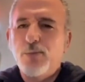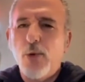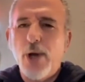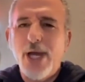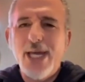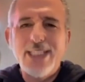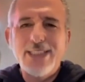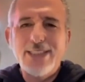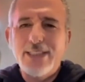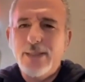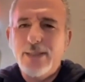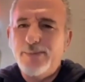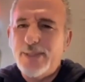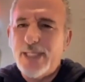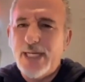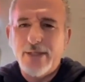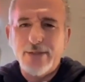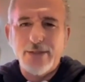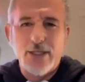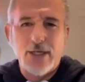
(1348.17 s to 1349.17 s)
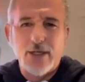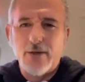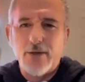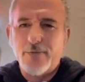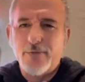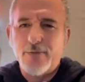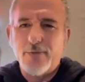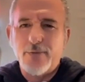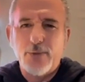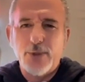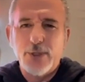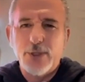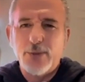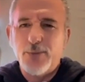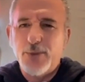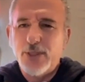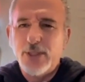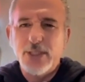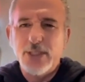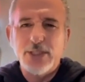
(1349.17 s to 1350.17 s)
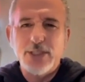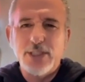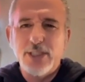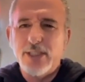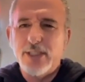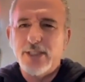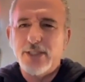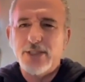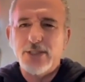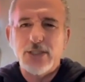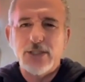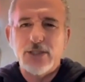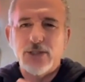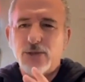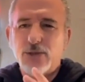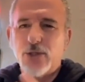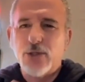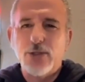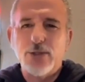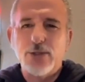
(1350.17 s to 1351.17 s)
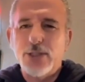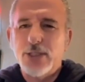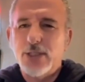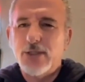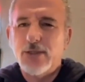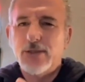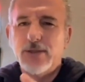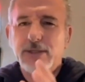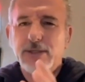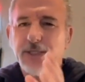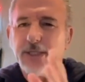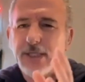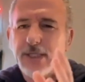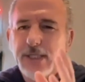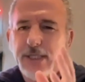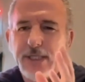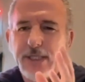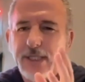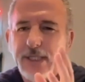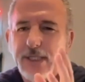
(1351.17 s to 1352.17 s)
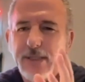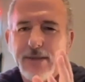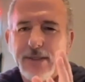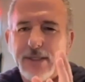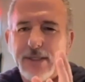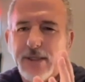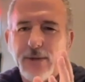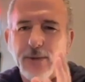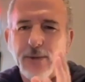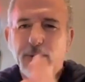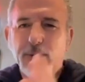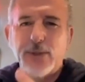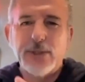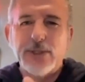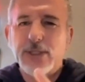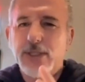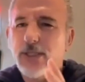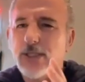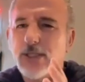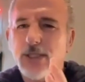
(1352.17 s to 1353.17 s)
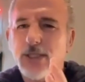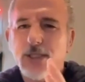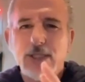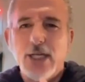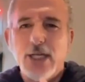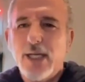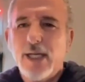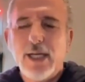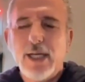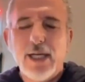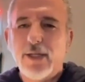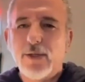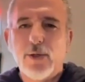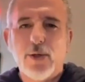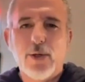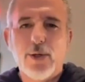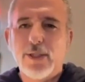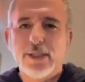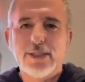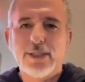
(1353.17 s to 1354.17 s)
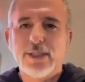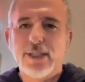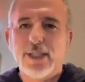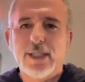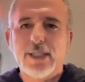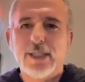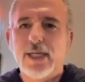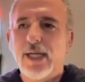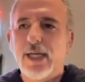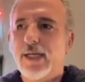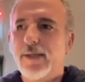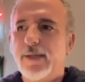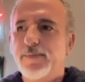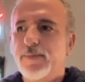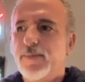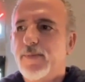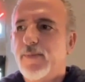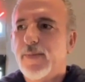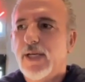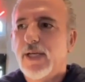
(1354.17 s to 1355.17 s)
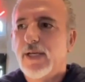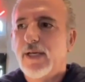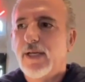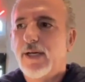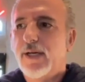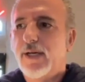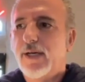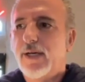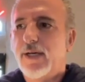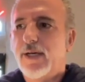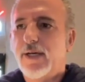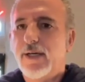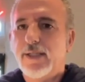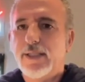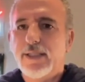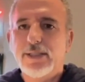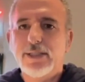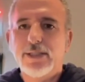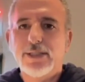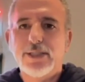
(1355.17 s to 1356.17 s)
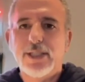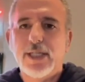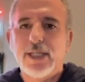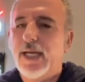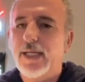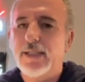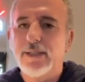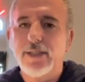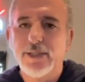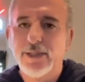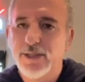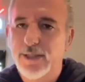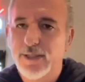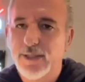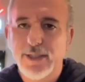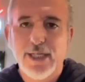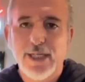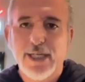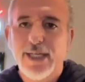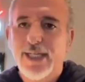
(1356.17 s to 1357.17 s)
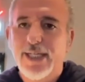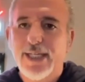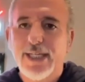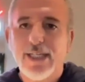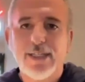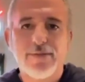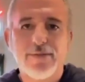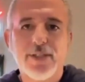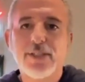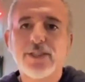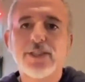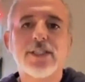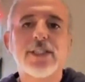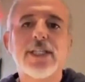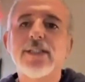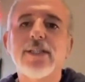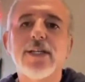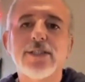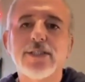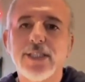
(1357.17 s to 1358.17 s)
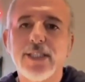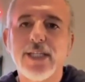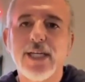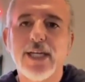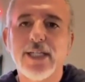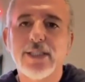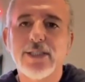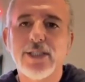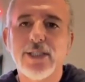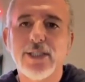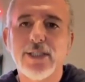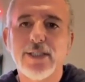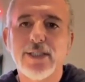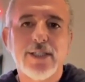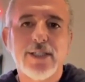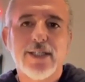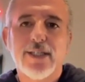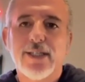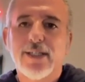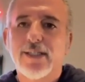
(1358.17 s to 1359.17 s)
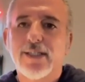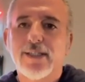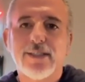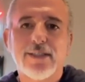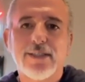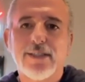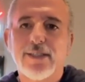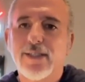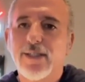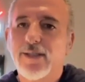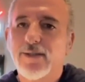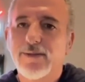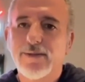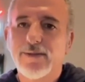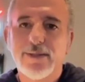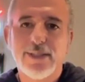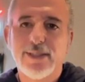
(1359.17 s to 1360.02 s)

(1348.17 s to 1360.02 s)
way deep down there with malicious and Trojans and, you know, horses and, and all this thing. And uh, he just said, hey, listen, if this thing doesn't catch it, you know,